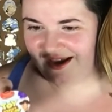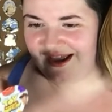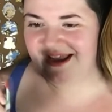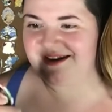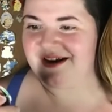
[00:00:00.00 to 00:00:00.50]

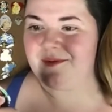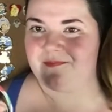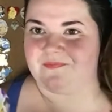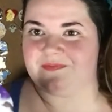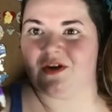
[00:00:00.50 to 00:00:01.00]
and
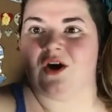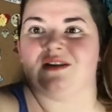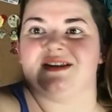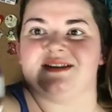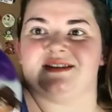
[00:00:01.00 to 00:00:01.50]
all
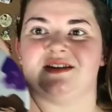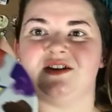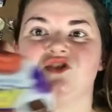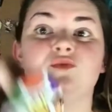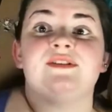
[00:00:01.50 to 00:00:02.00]
these,
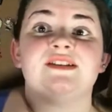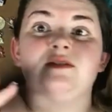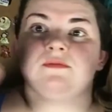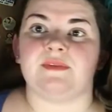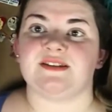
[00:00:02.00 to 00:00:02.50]
so we did